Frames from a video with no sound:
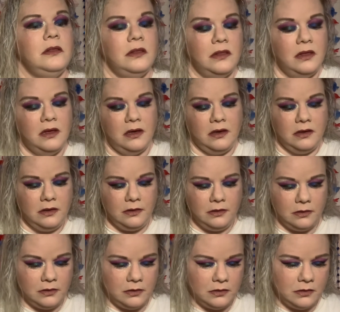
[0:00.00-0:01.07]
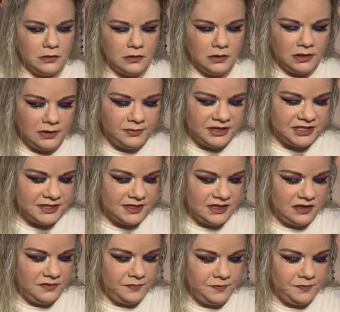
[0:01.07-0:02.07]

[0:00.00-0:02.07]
then let me see